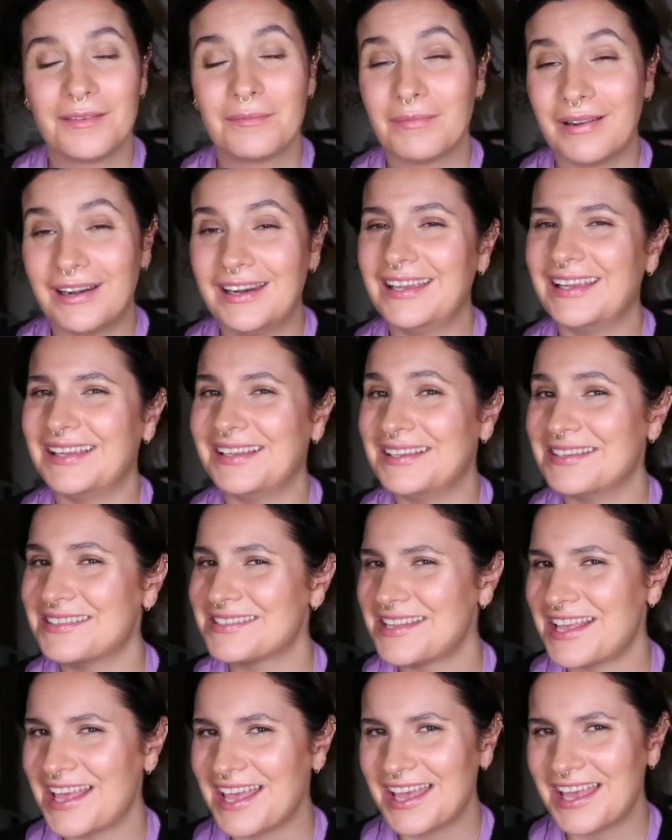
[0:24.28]

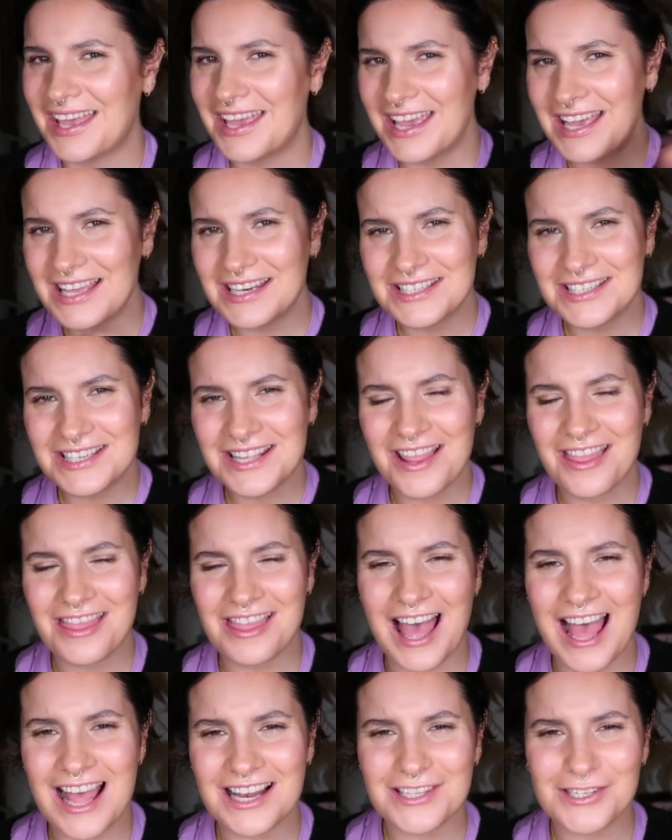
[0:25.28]
please hit
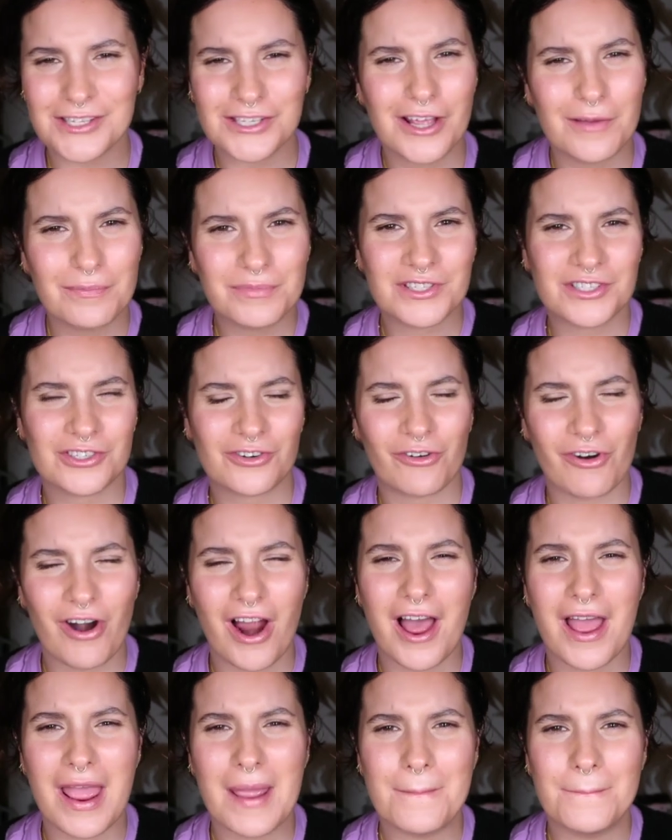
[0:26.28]
that
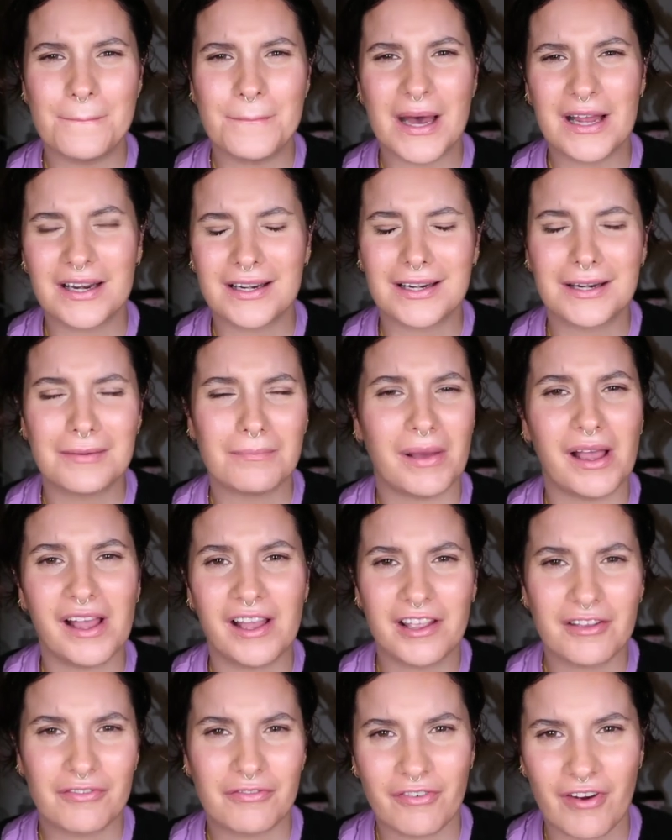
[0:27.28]
subscribe button,
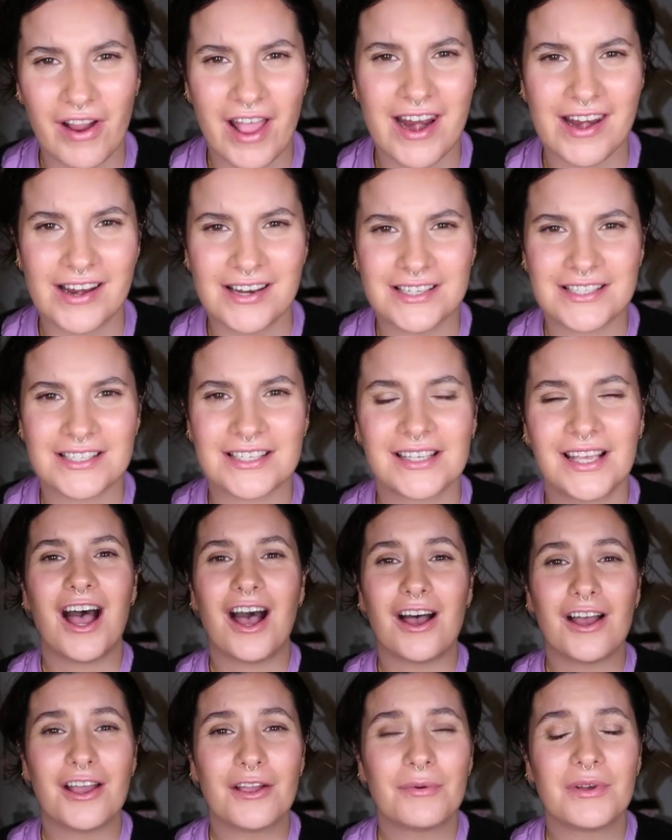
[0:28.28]
my friend.
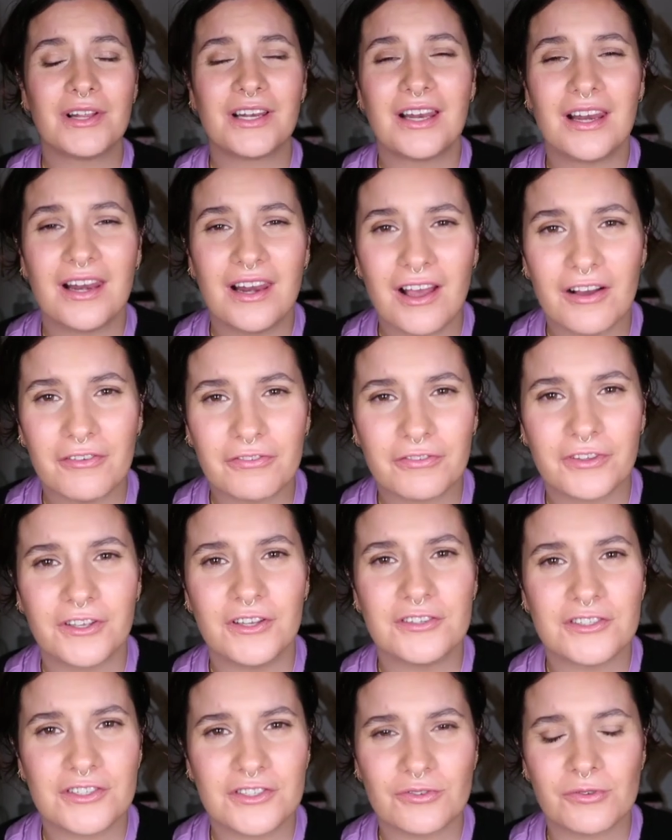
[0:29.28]
I would love for
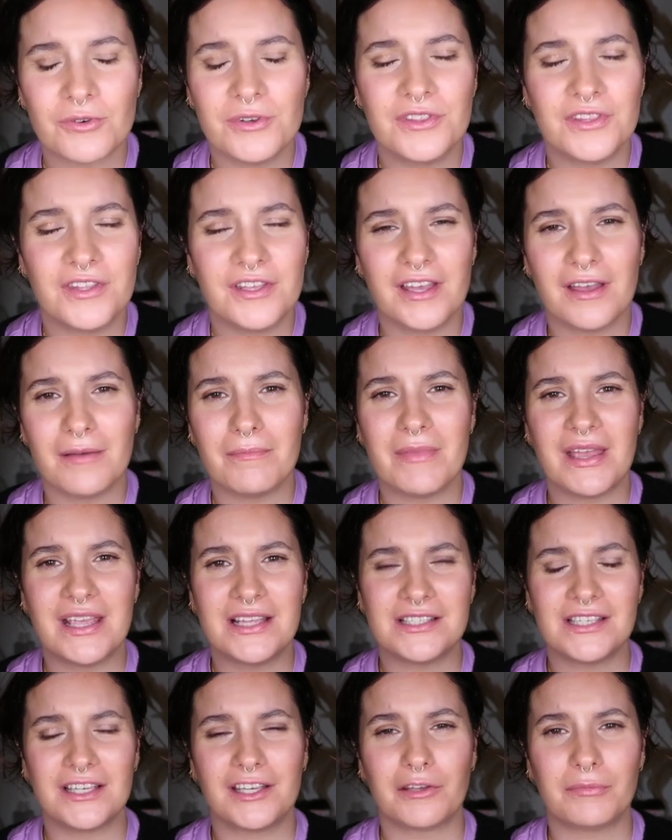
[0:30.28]
you to join the
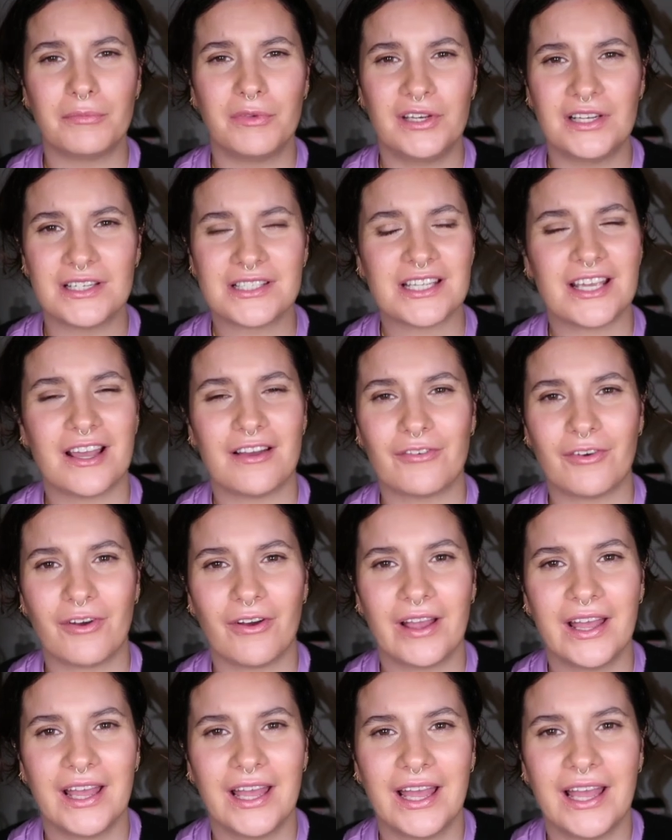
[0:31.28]
amazing community I've
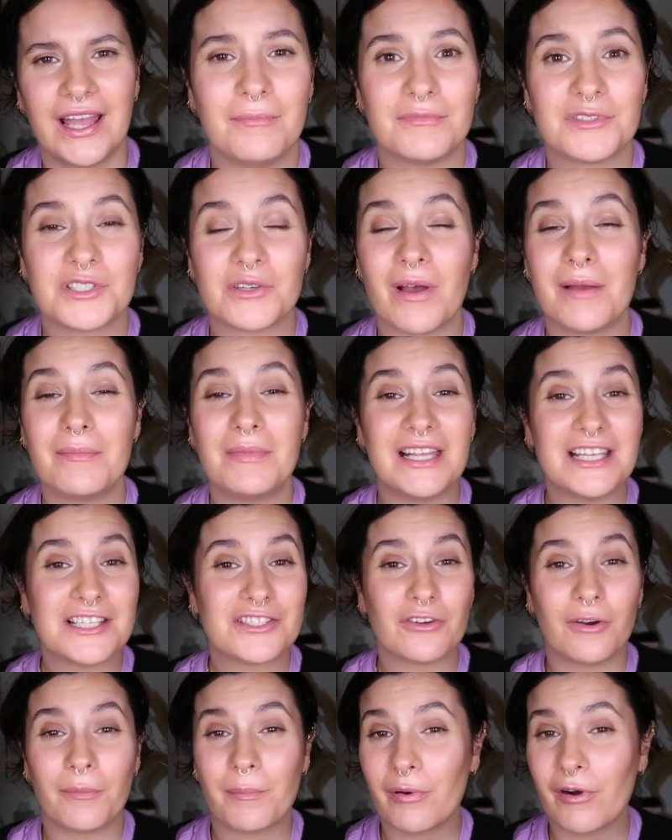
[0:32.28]
got here. So I'm
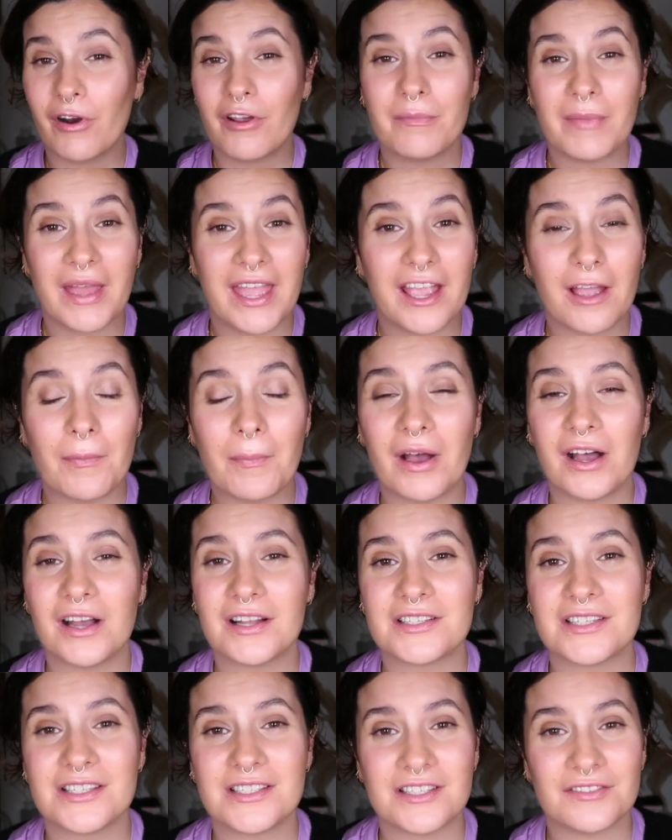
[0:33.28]
Lisa, a pro makeup
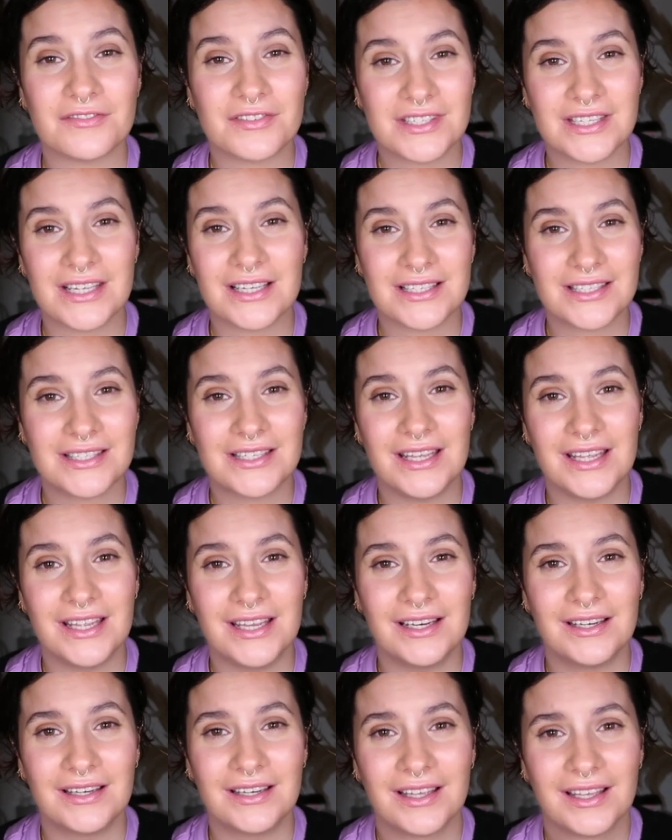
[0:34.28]
artist of
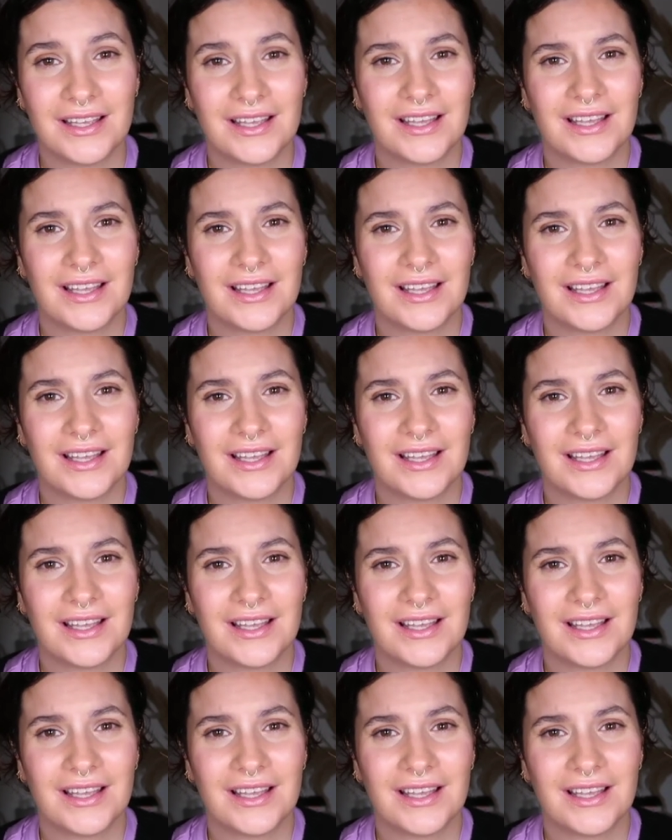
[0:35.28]
16